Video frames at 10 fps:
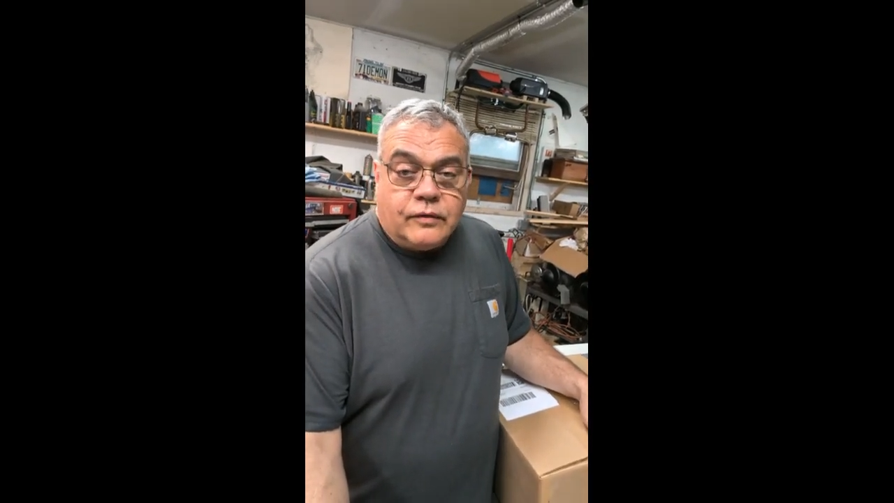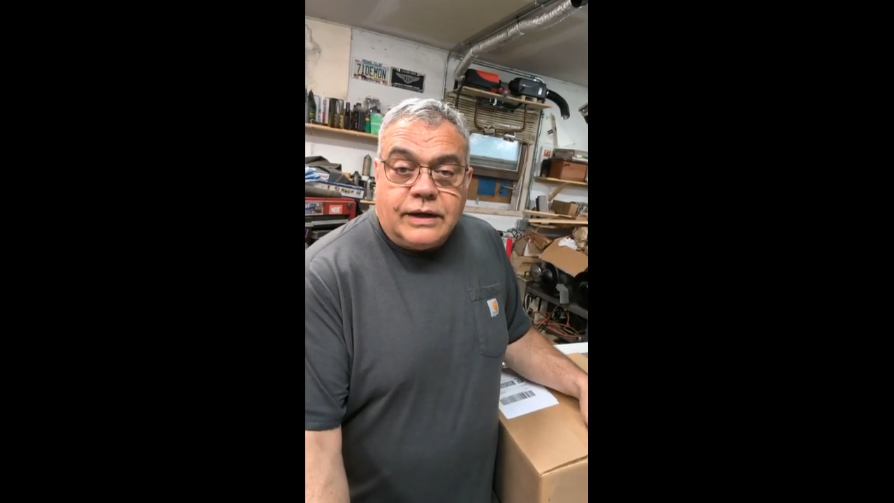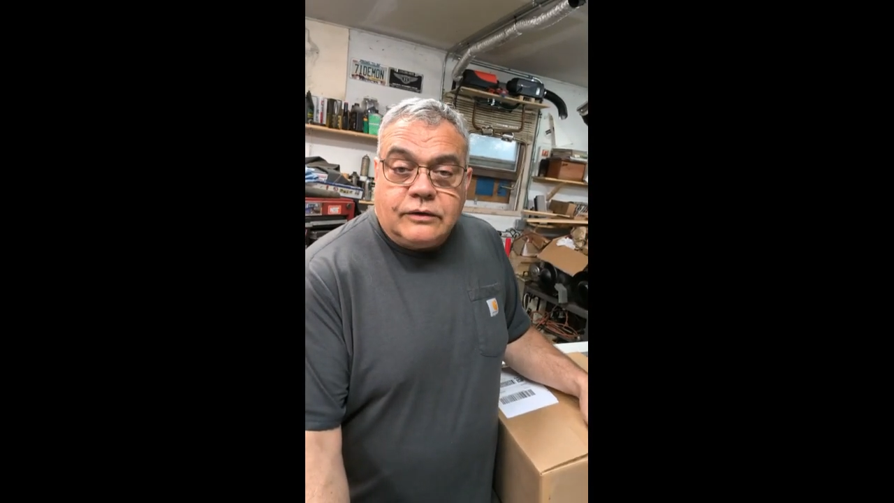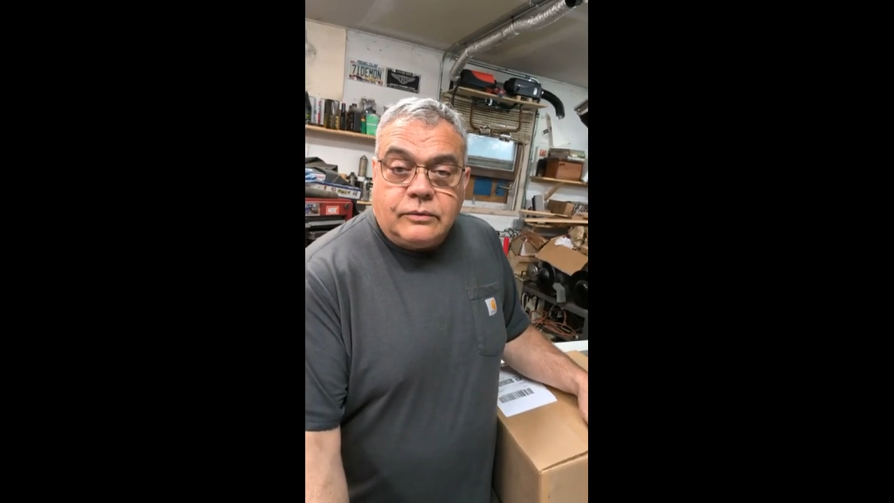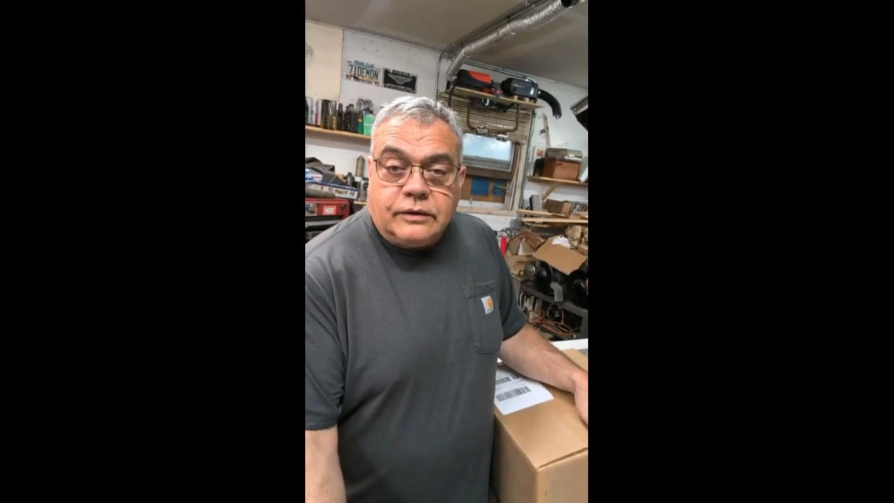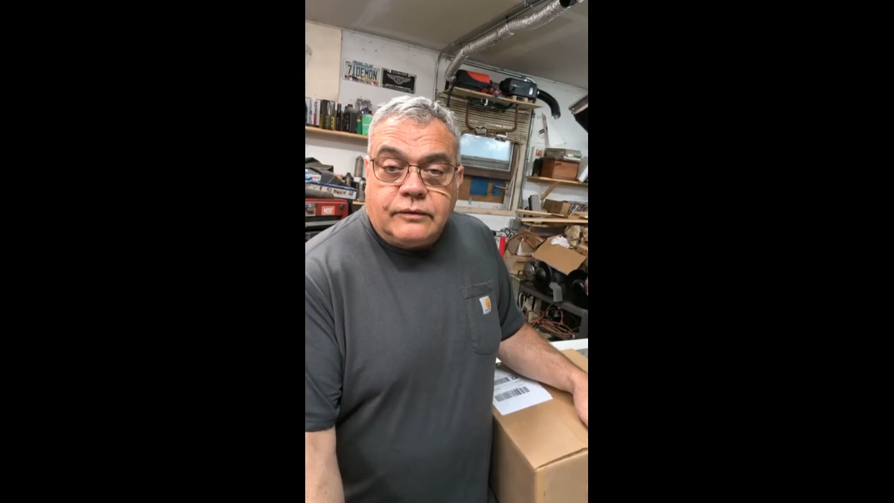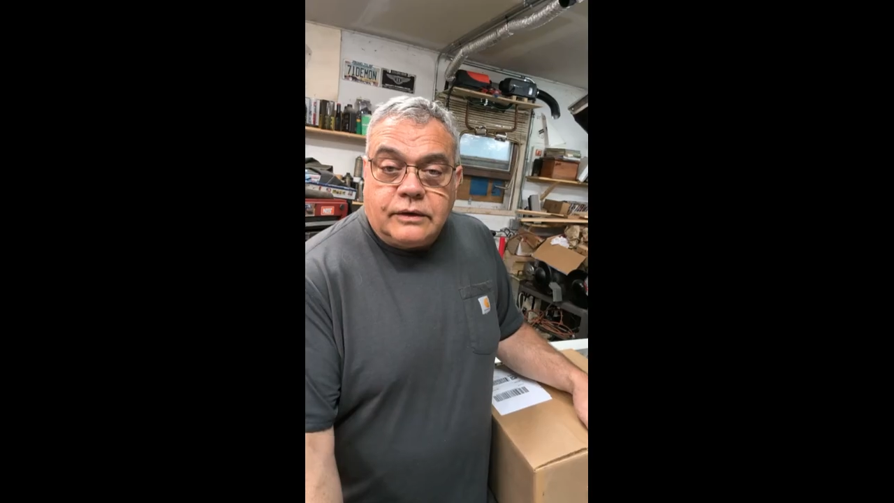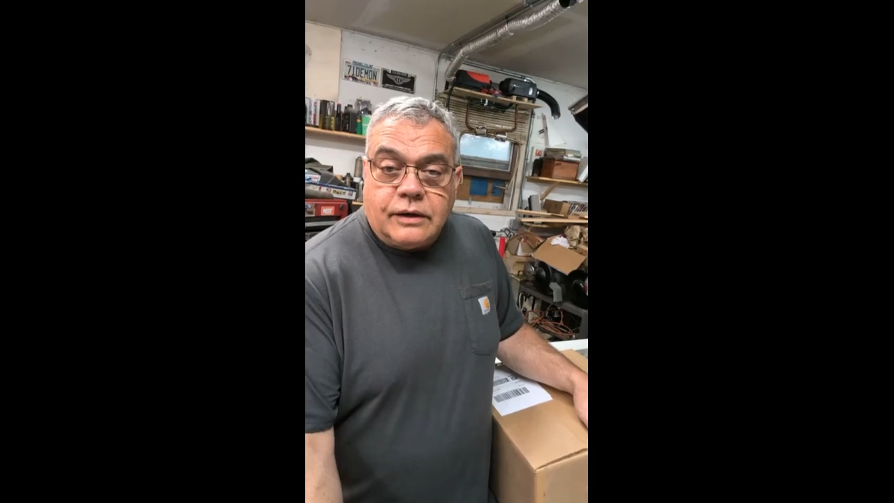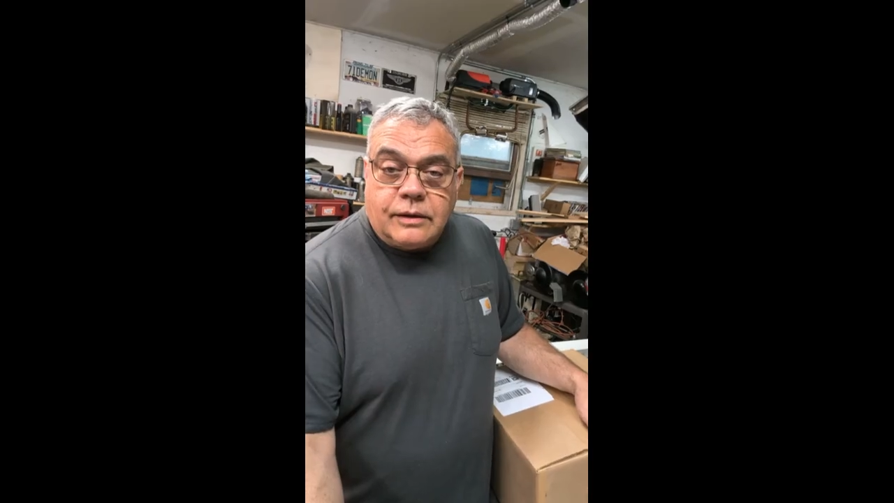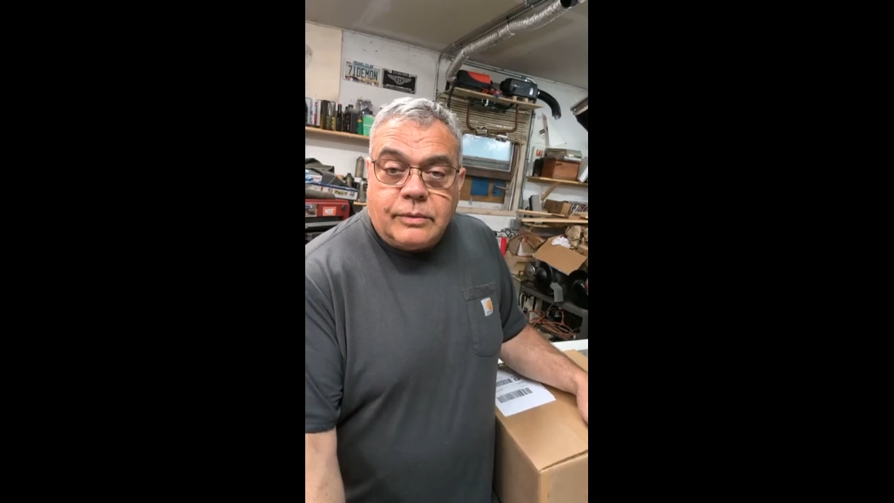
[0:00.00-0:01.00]
on to a
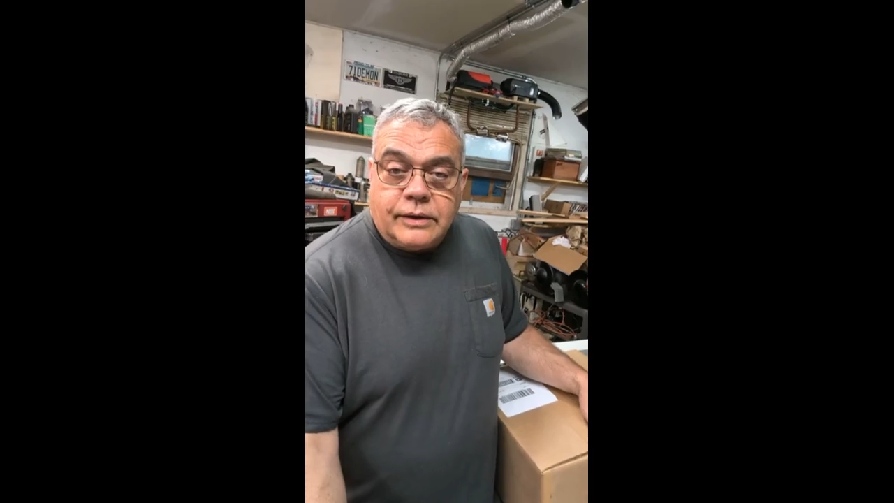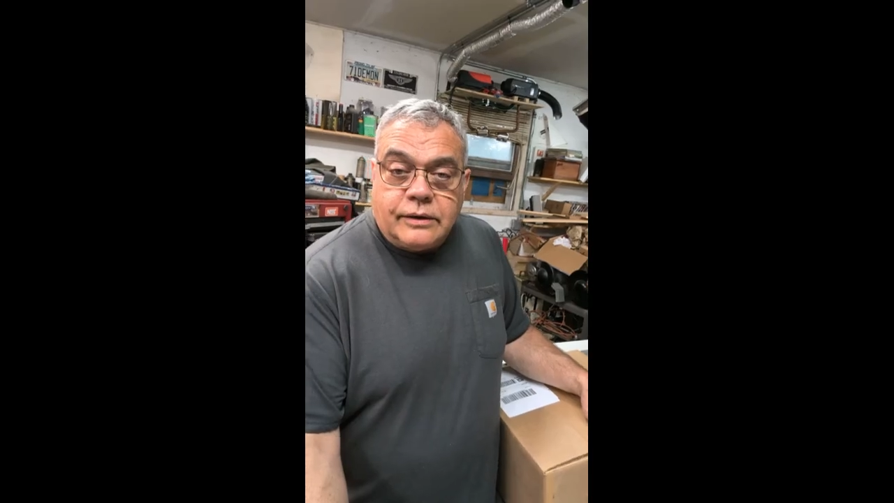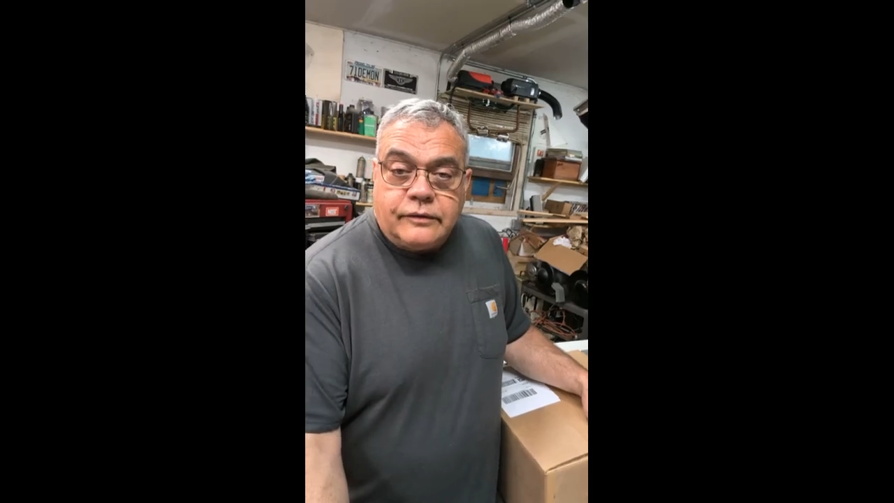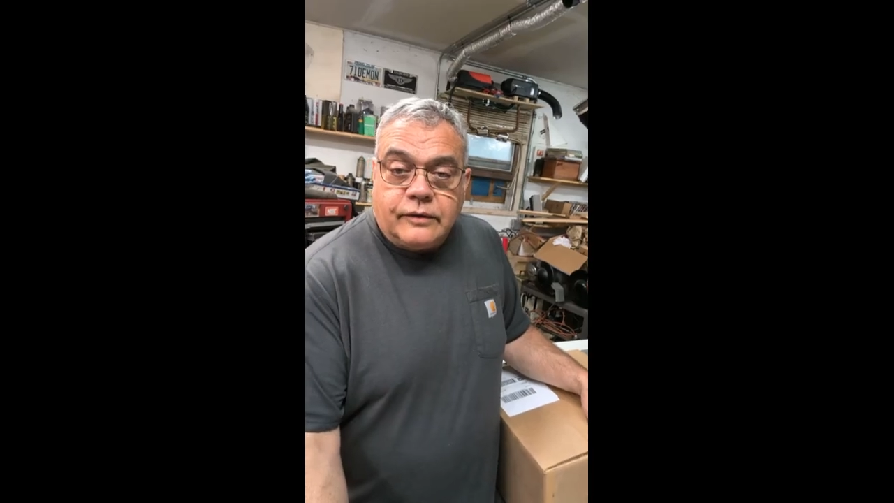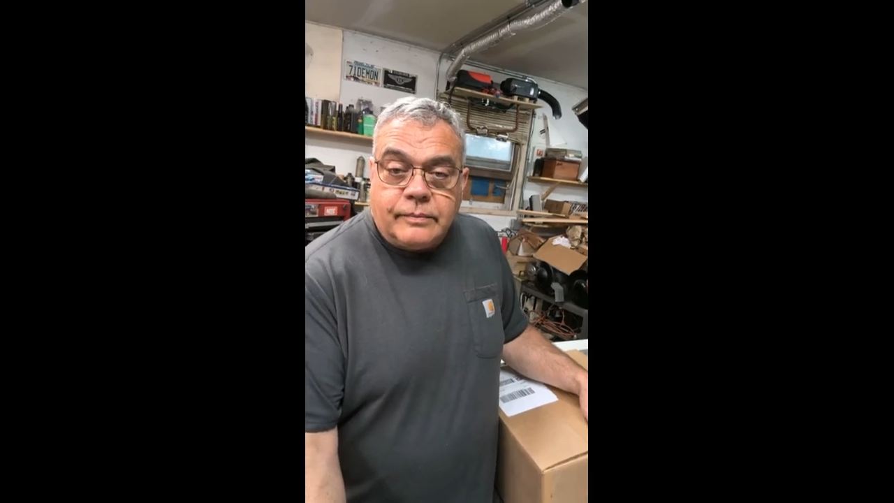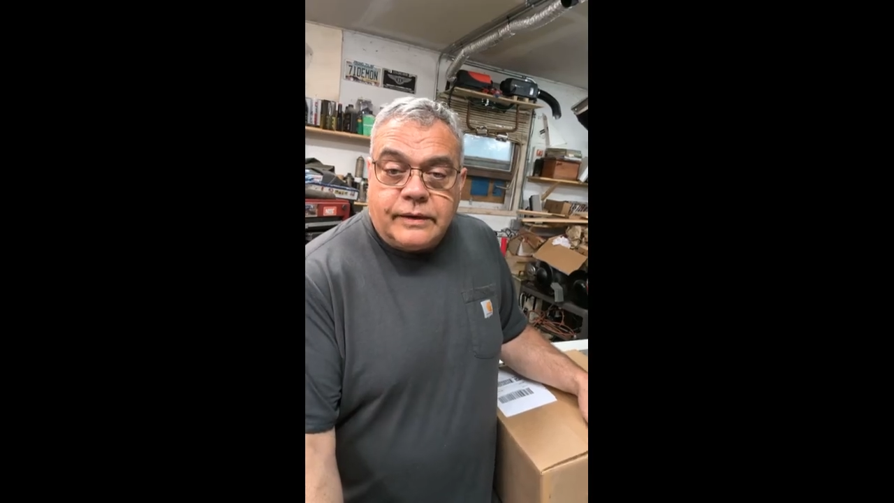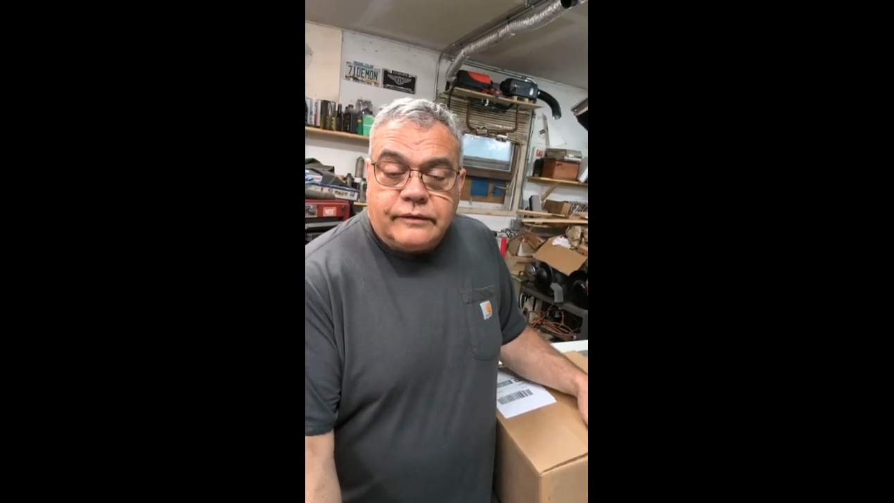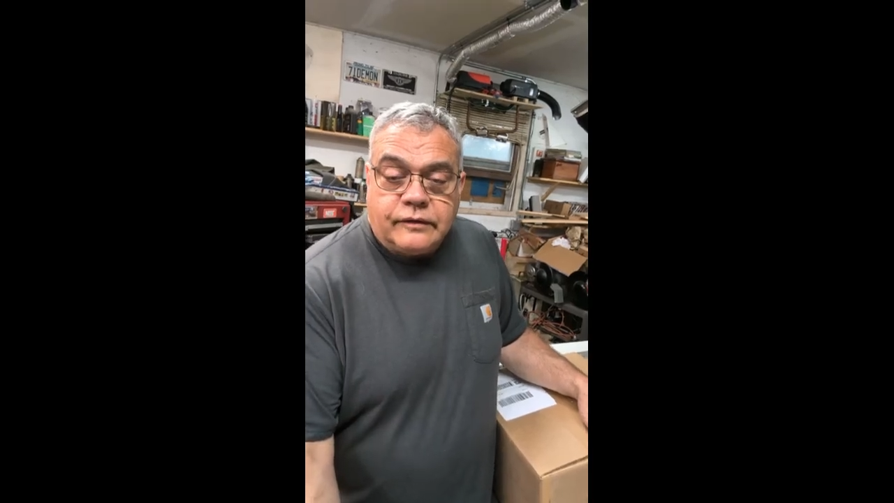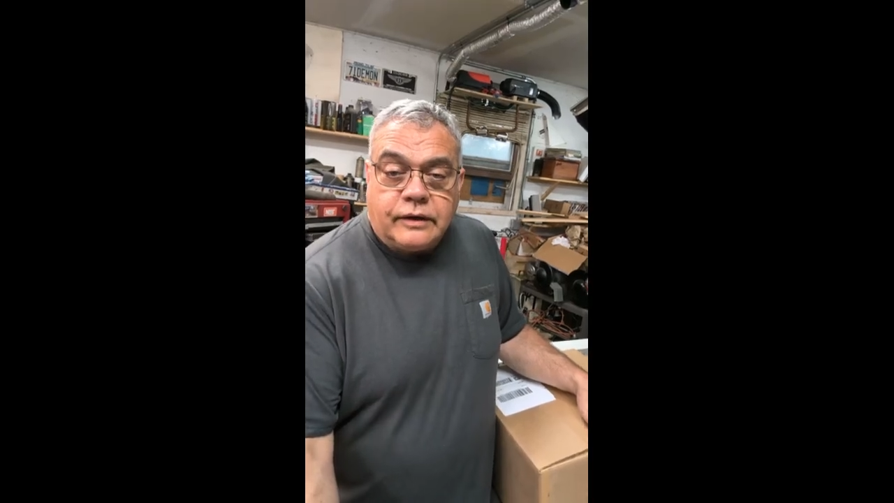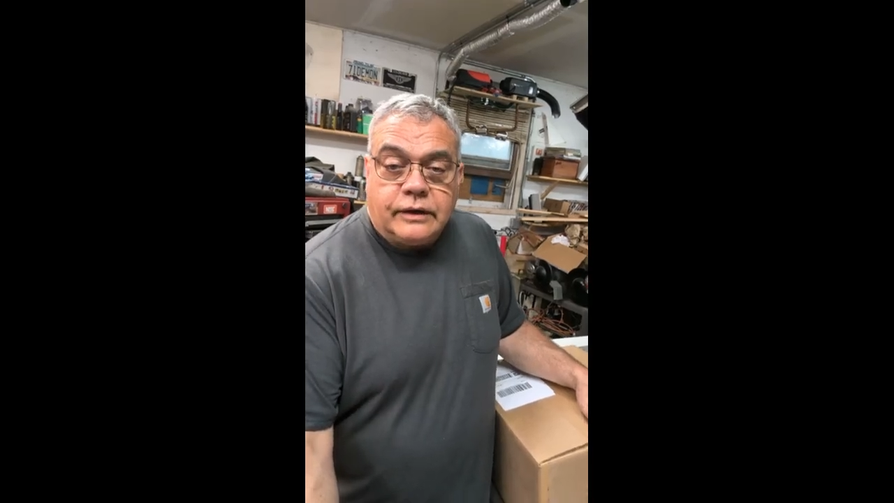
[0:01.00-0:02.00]
different carburetor, something
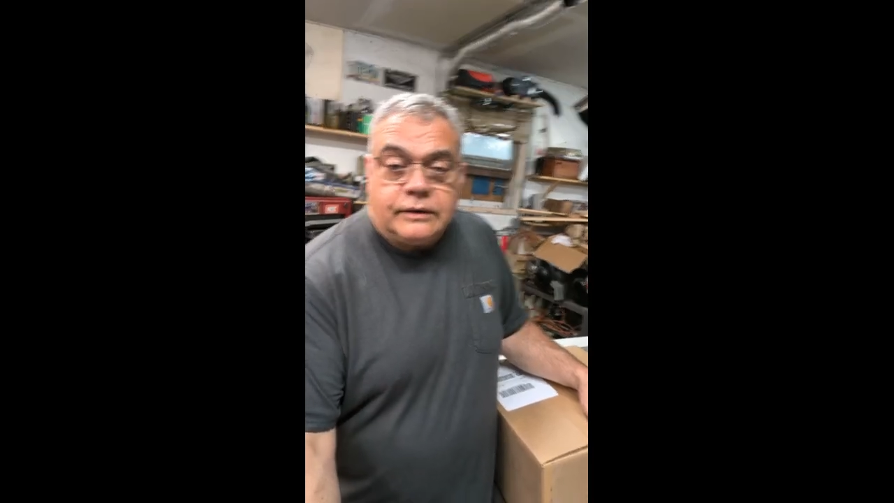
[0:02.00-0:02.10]
that's,